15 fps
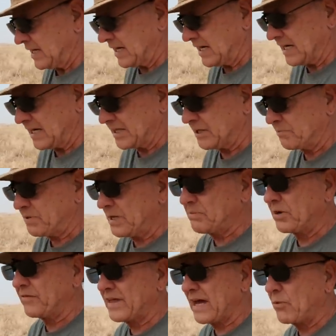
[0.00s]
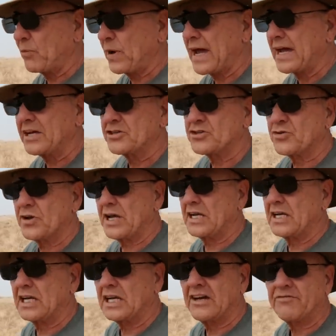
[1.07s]
the people of that wagon
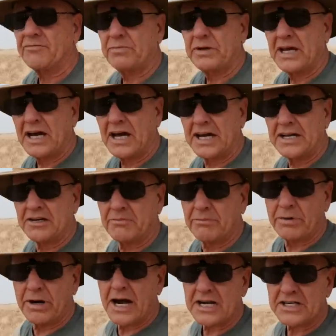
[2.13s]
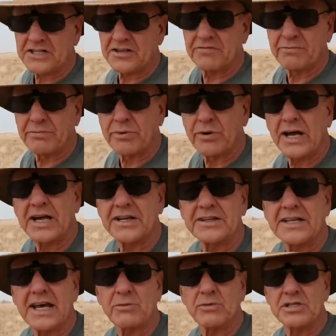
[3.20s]
train left behind a box of bread
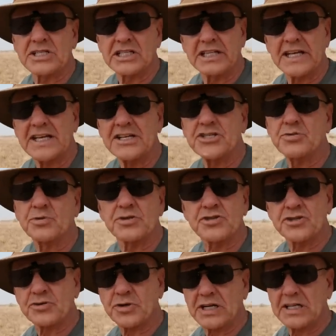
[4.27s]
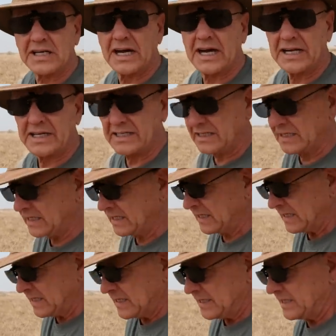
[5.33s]
that was laced with strychnine.
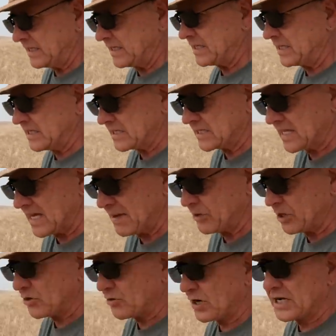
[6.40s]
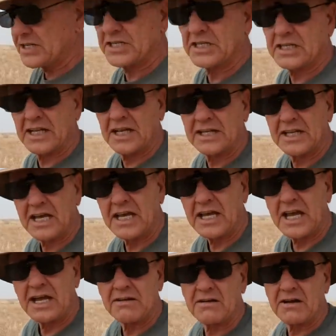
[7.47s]
The Indians came across it and
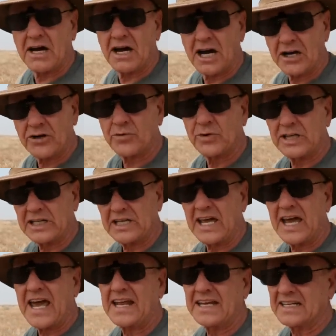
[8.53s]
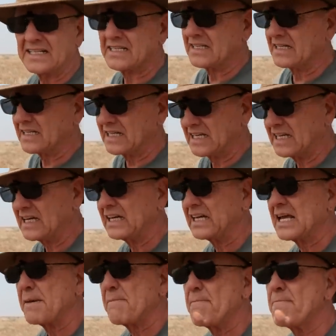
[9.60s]
they hungrily ate it,
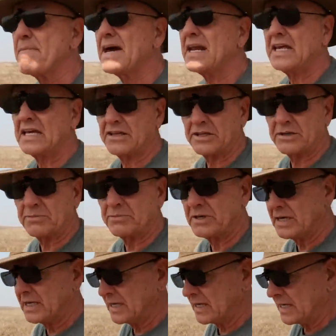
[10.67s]
killing many of them.